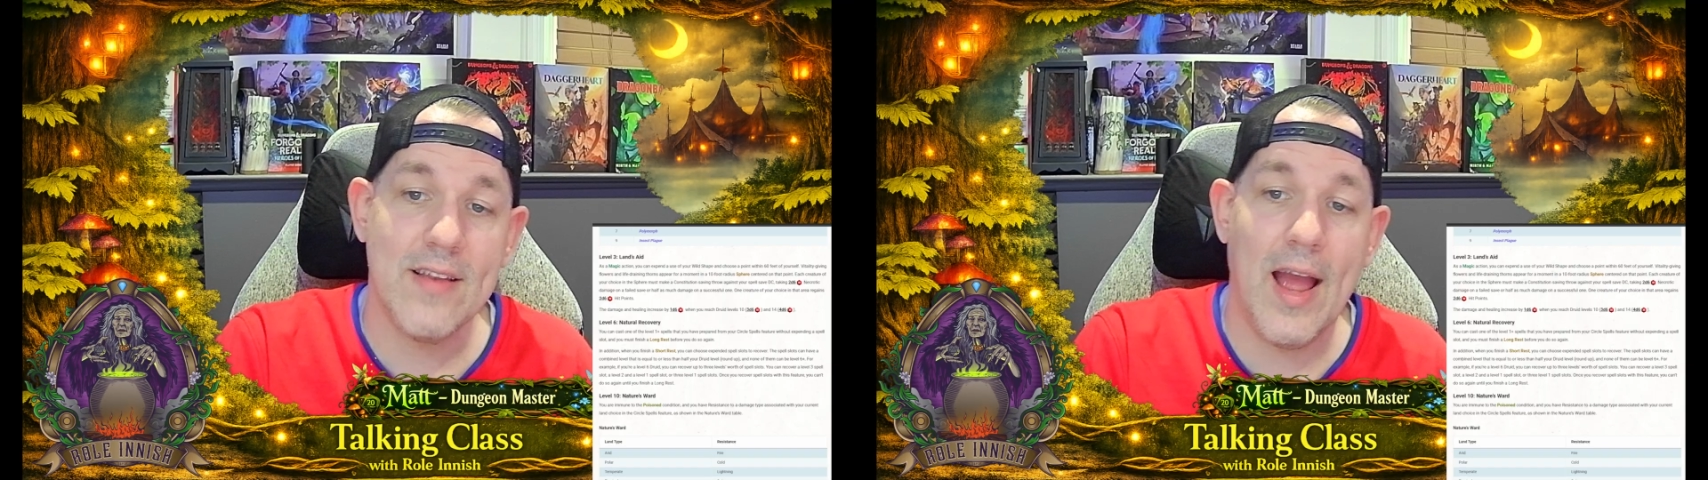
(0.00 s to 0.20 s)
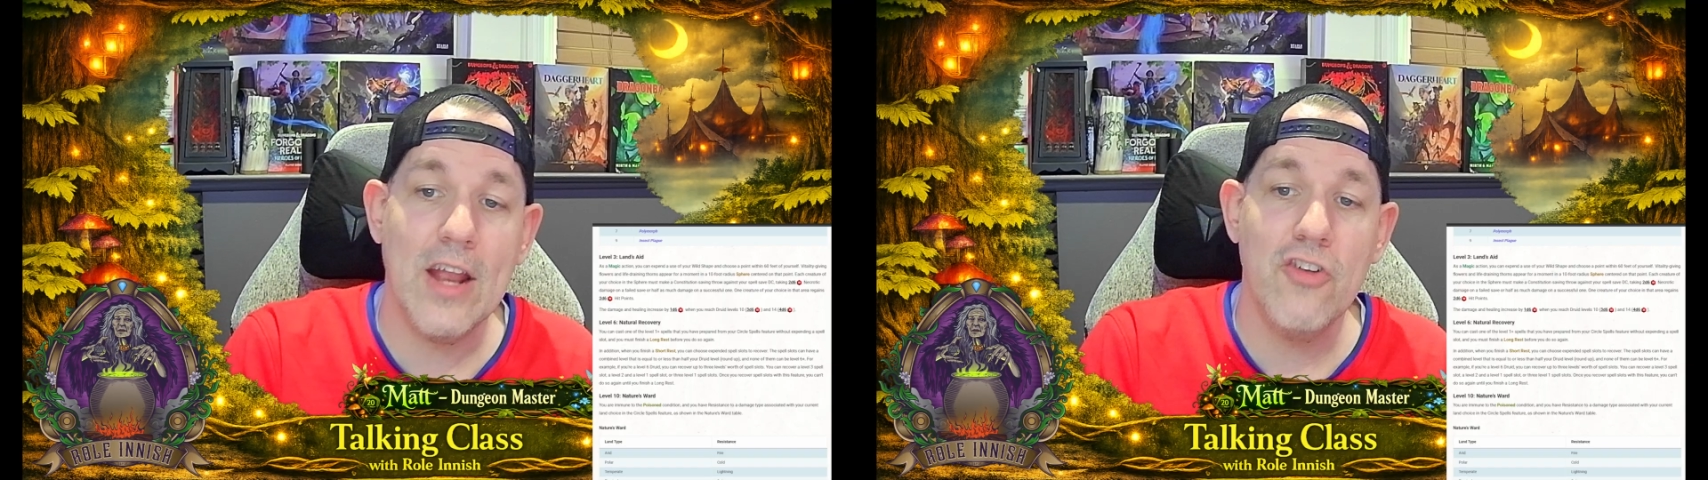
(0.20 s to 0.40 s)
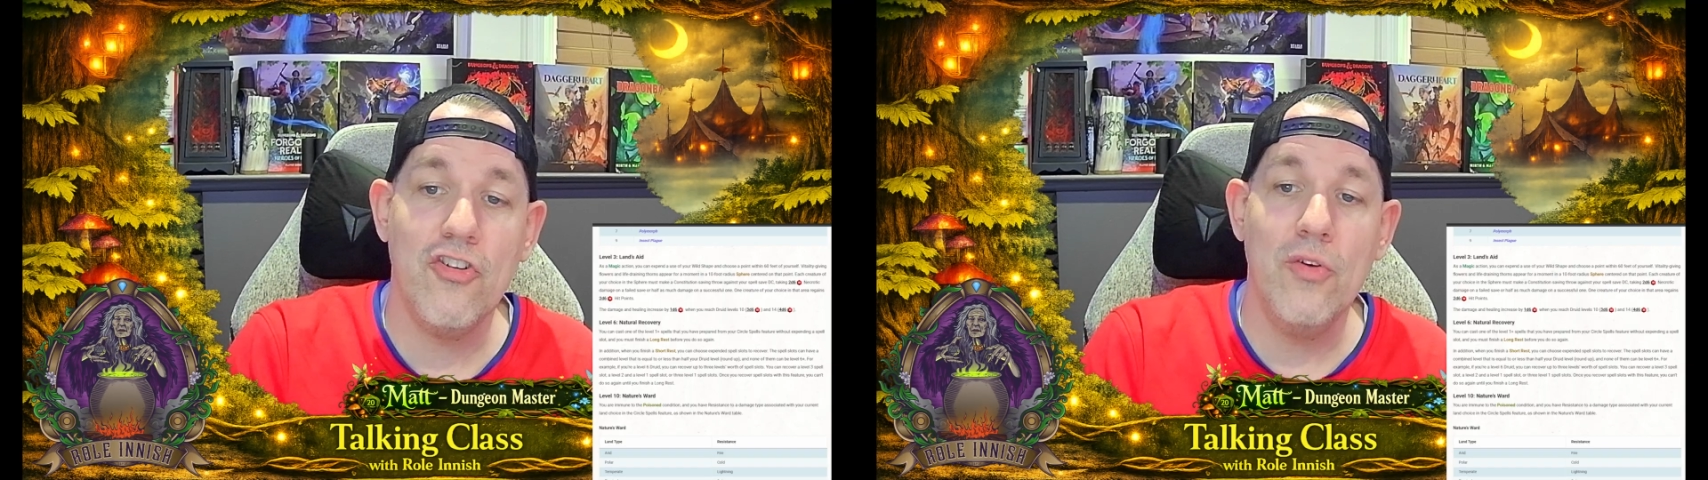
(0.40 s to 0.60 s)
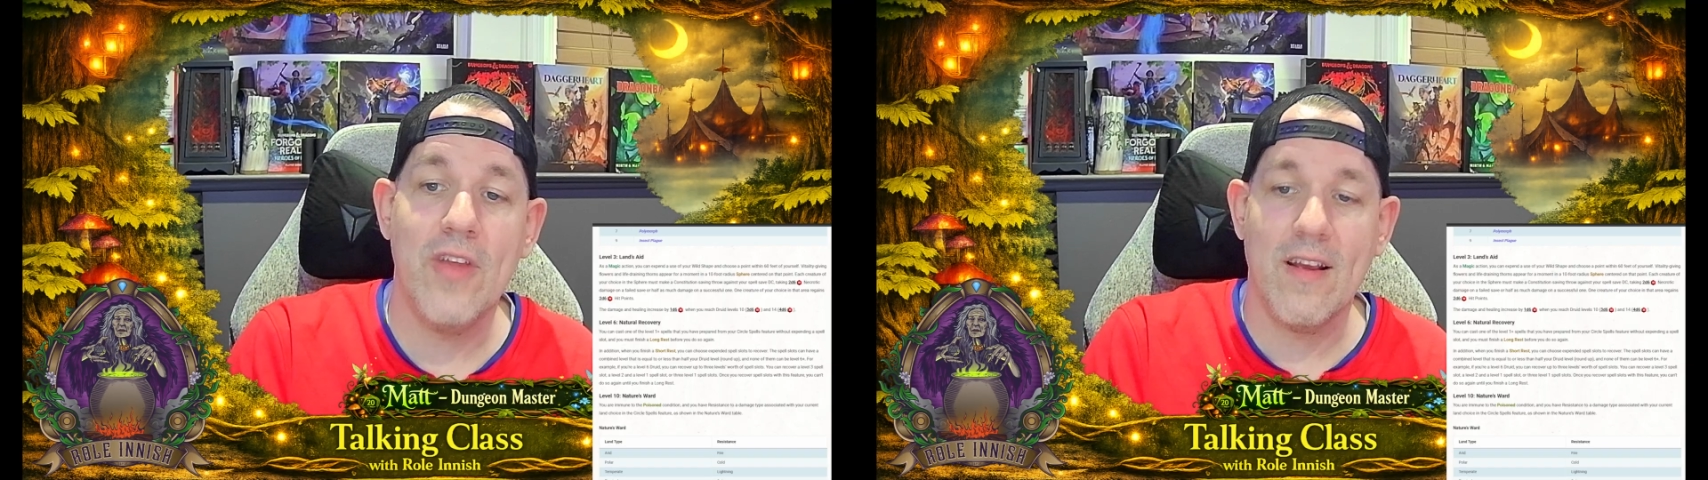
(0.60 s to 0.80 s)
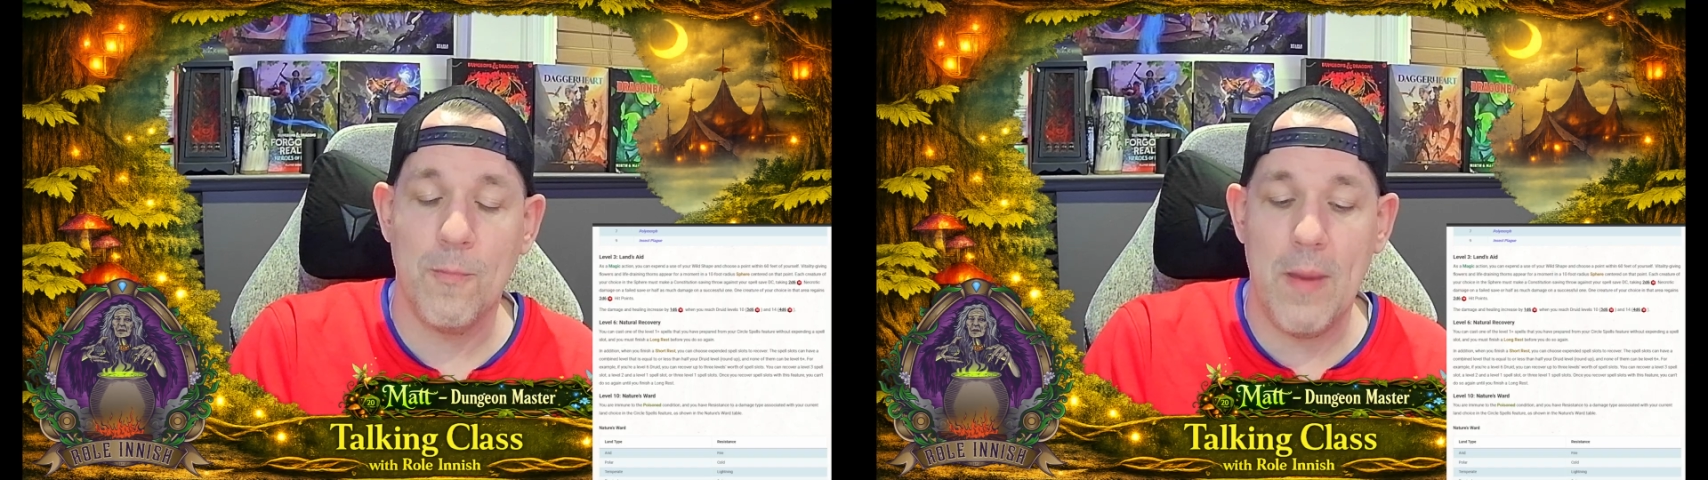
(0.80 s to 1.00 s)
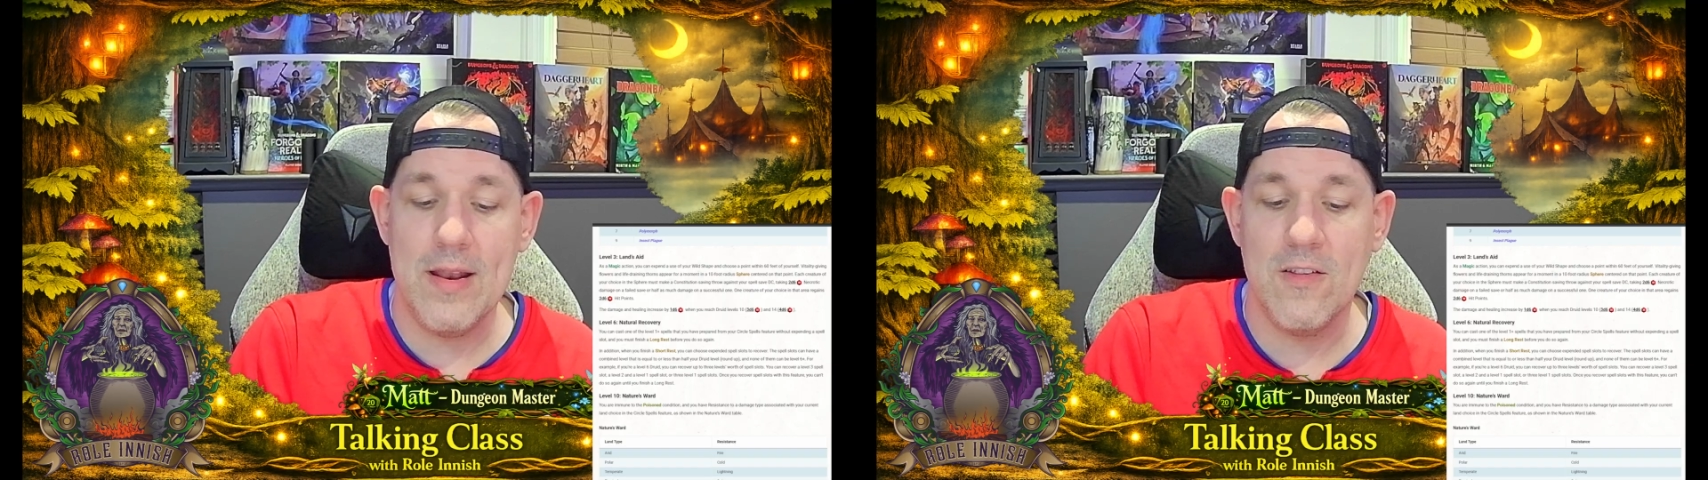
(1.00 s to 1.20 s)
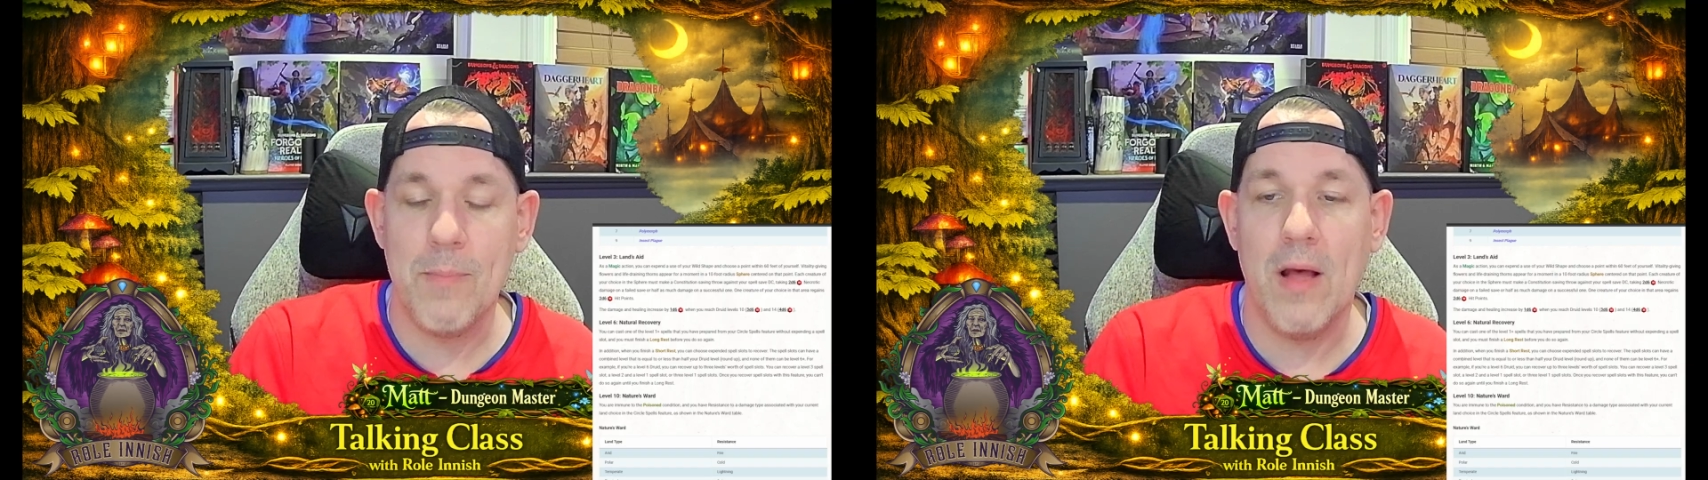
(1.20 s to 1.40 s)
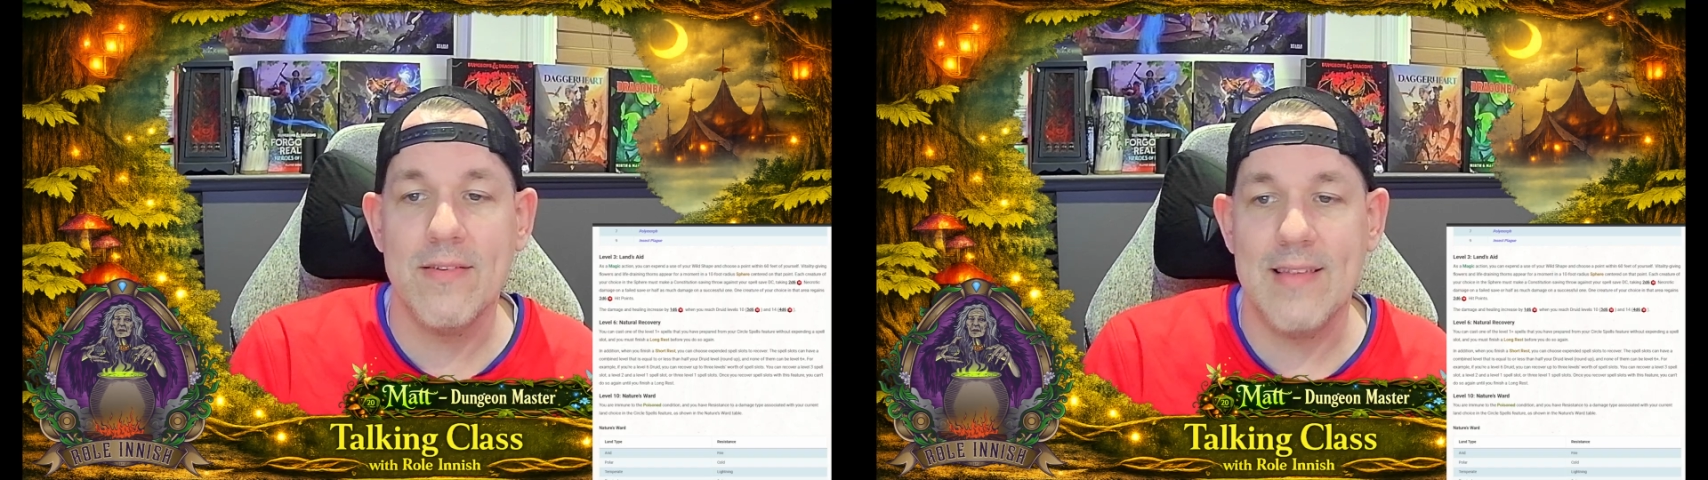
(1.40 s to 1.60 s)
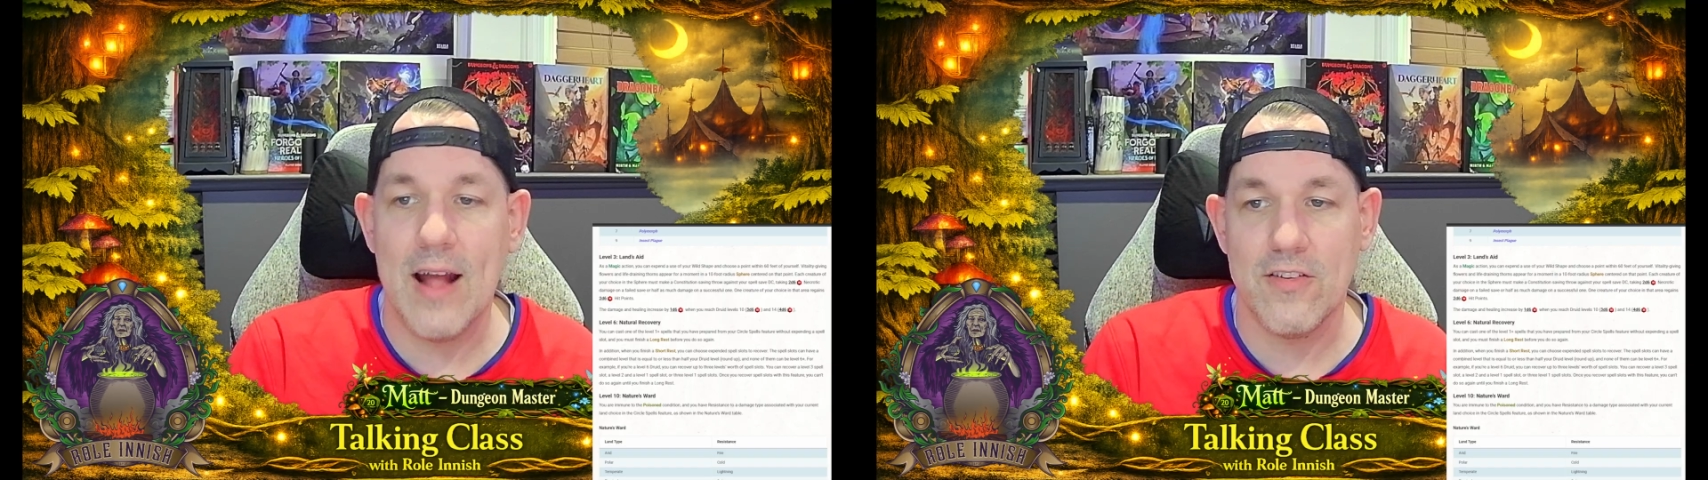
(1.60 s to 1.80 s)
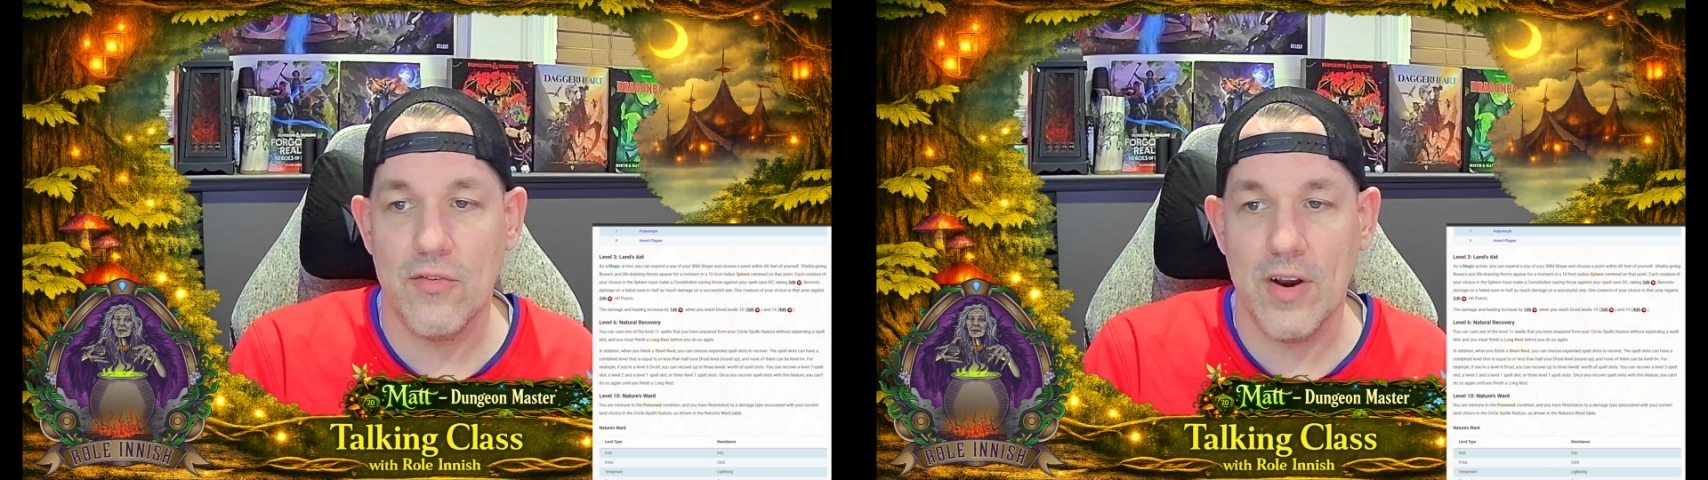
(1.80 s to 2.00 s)
I can choose expended spell
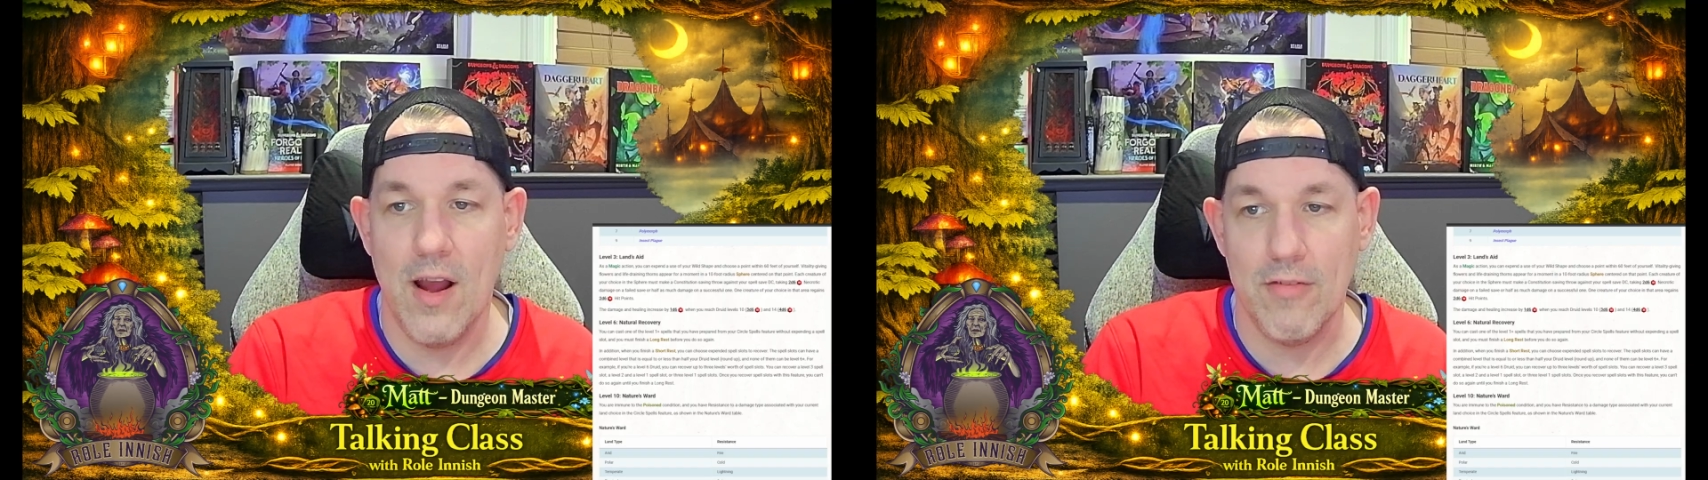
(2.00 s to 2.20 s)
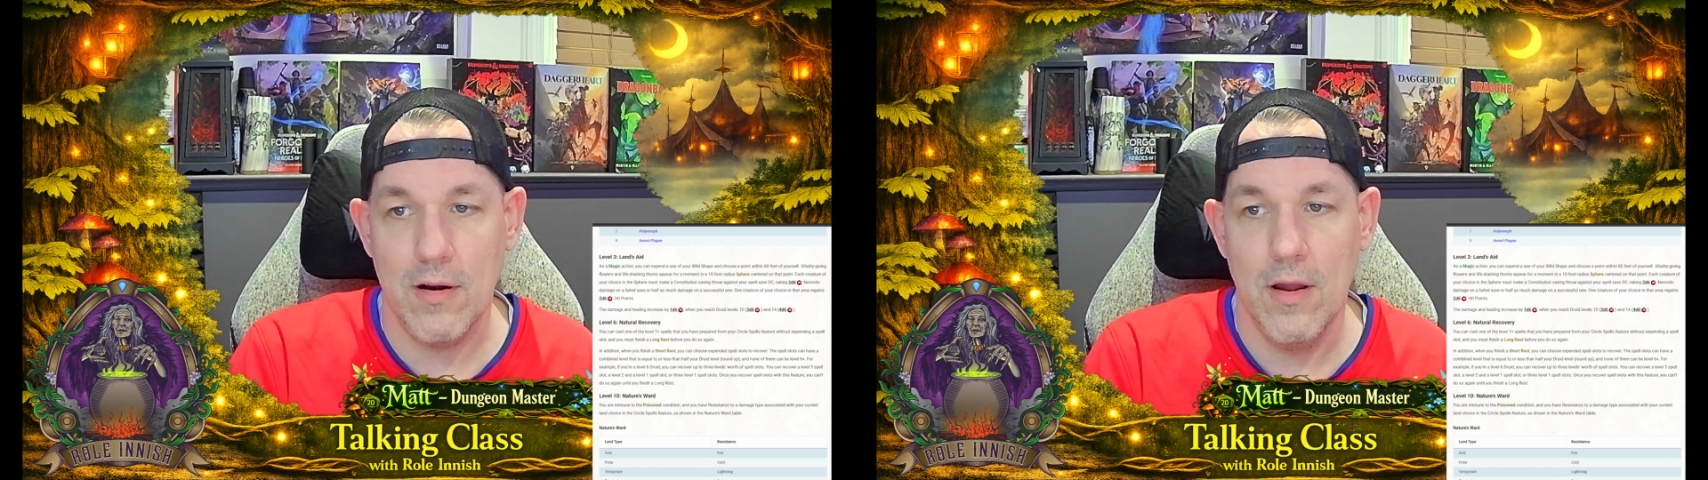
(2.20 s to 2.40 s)
slots to recover.